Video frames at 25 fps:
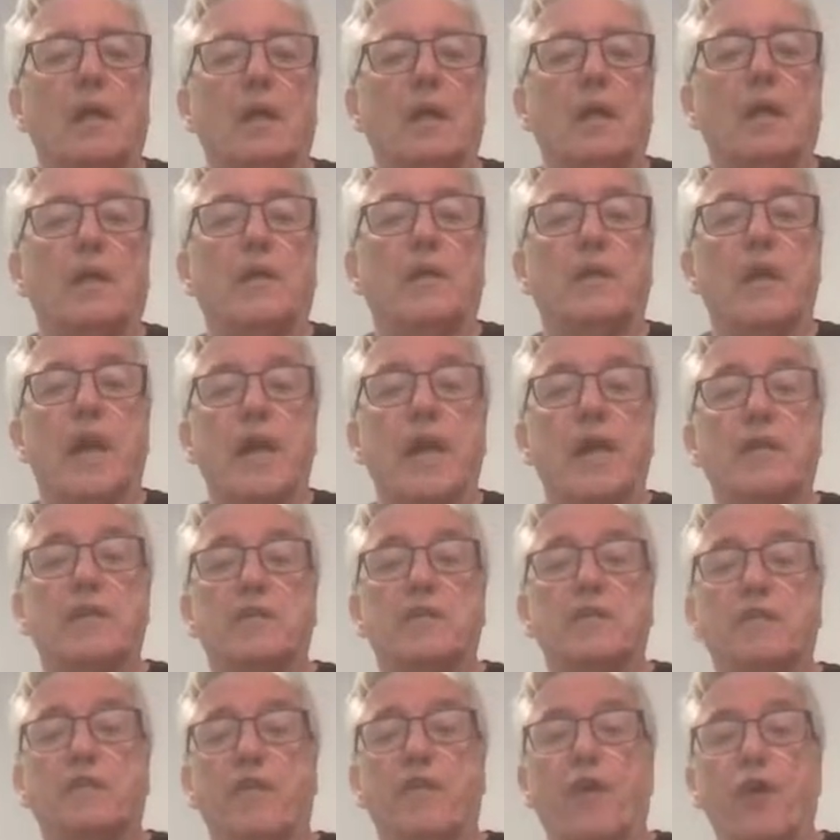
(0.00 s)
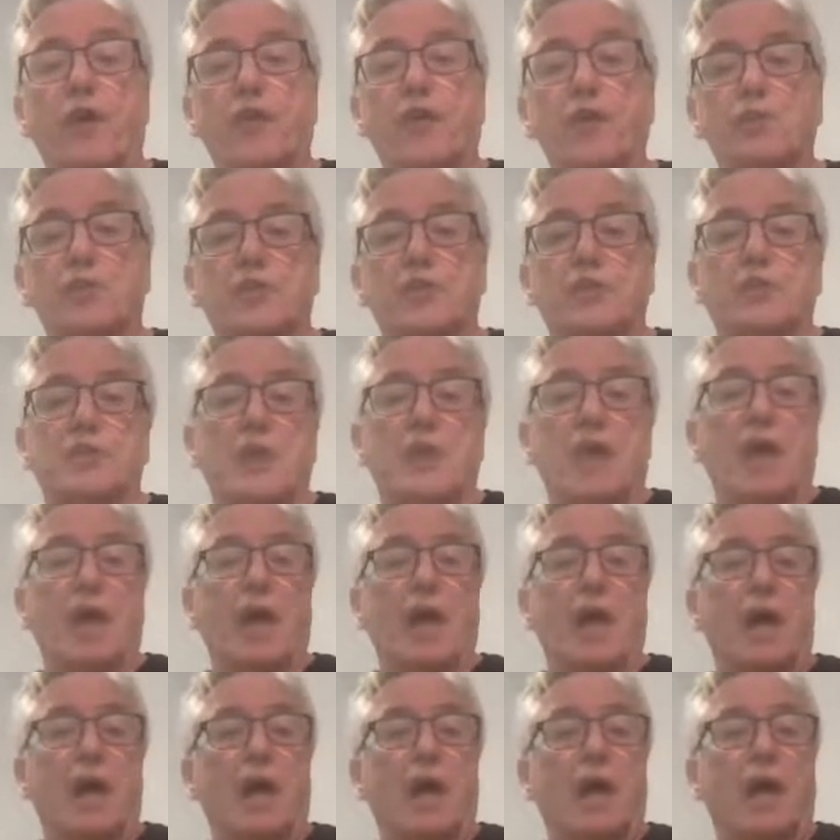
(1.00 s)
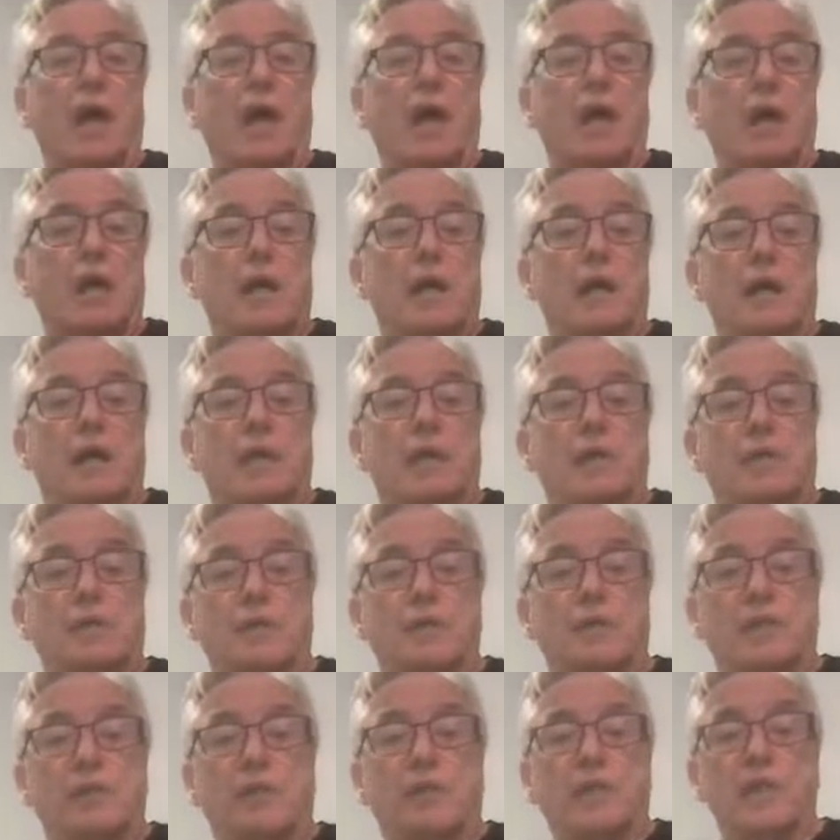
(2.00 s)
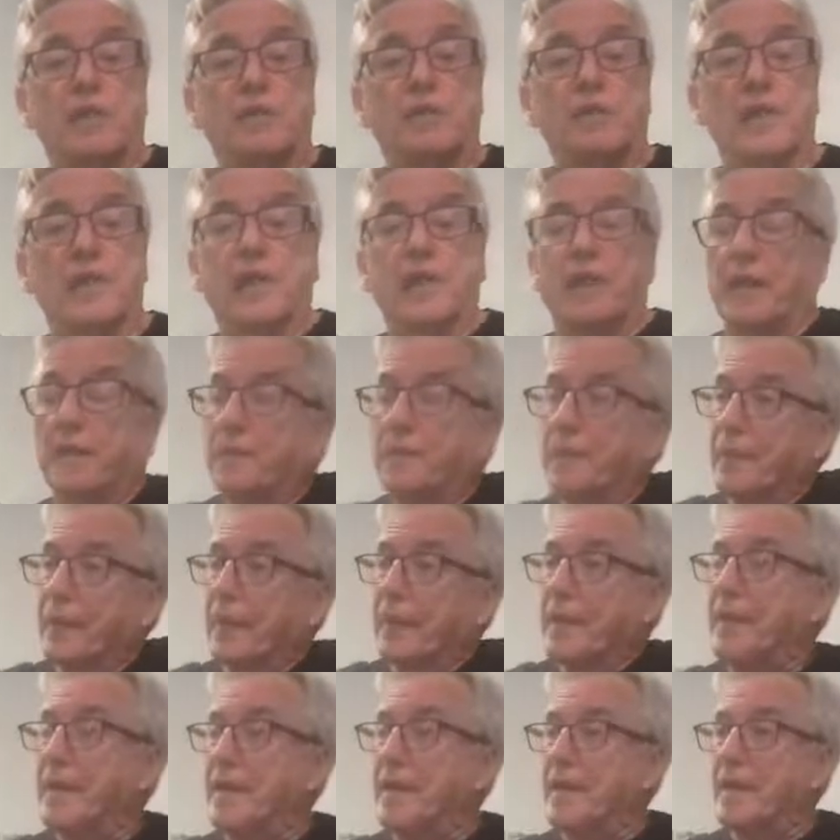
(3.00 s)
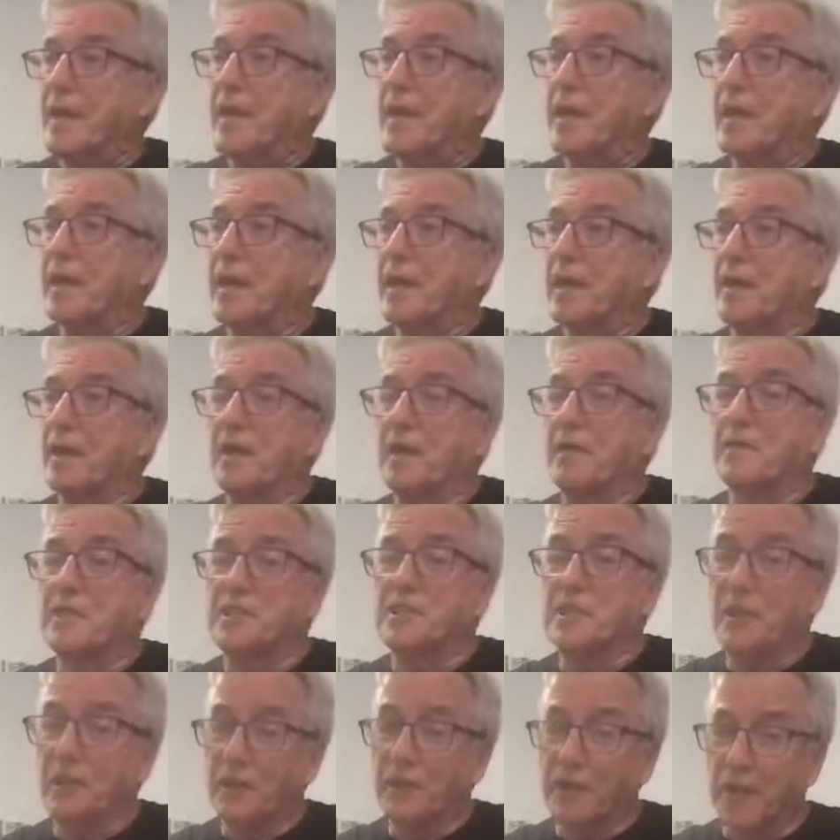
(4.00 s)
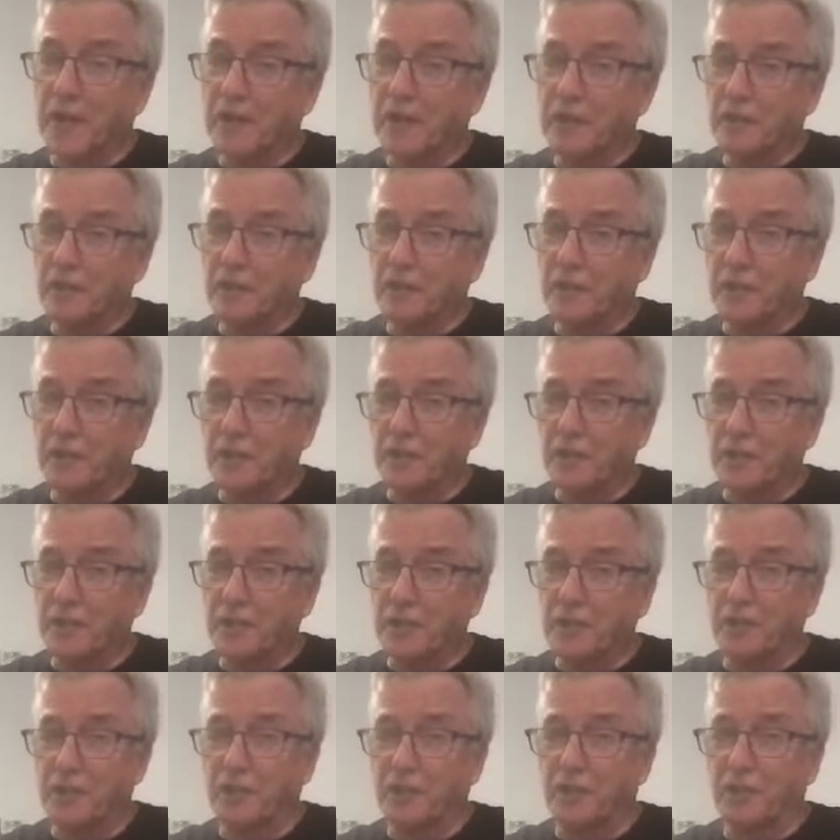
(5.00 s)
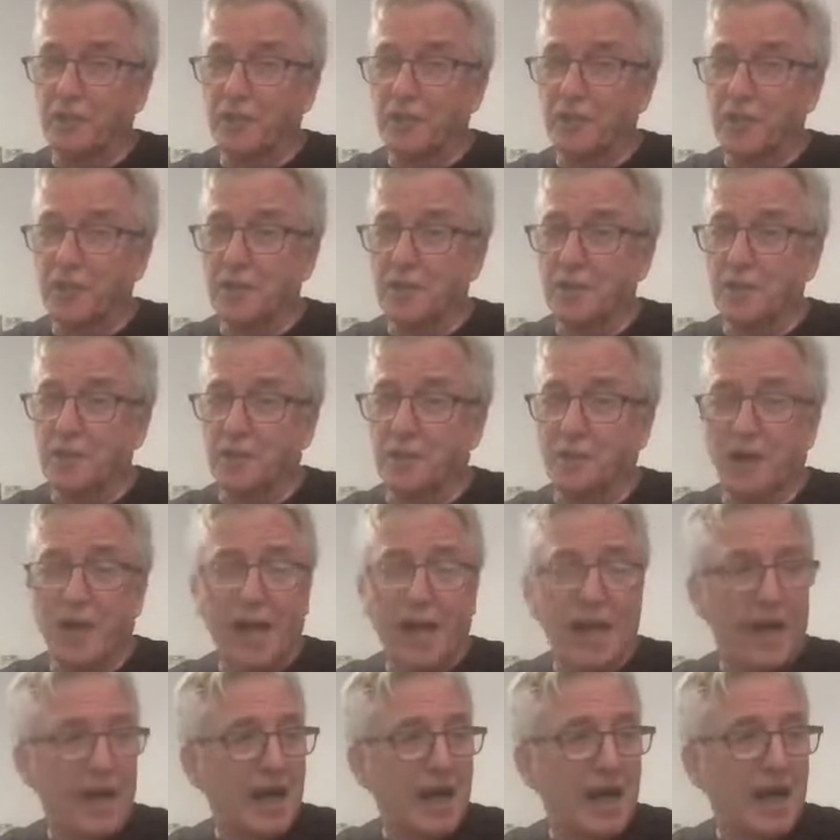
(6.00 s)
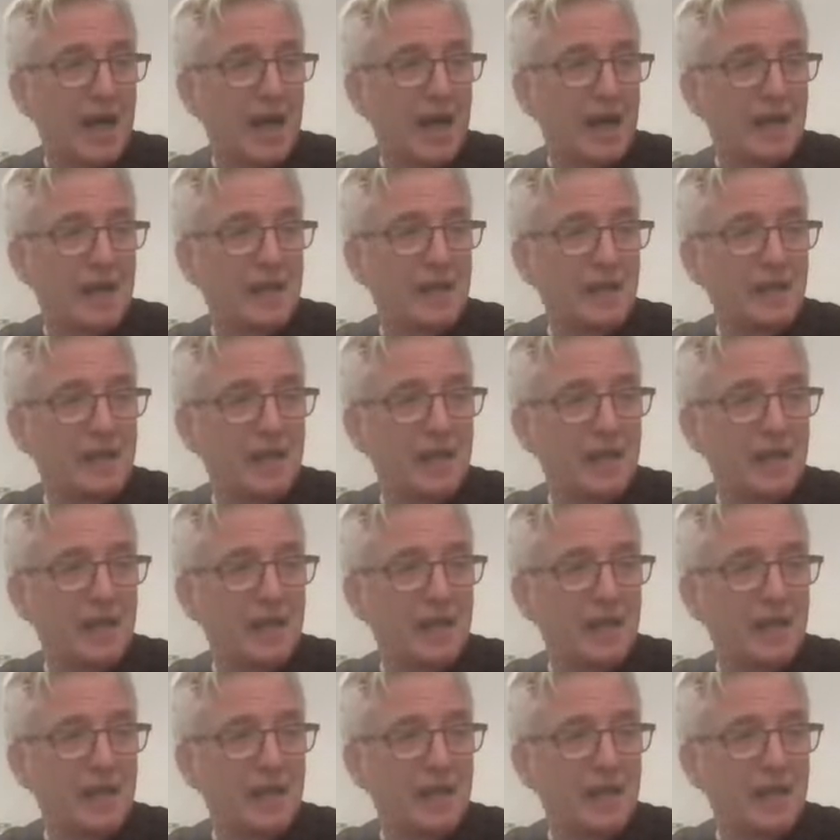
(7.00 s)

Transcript: Niagara Falls, good evening. I was down Niagara Falls not too long ago, and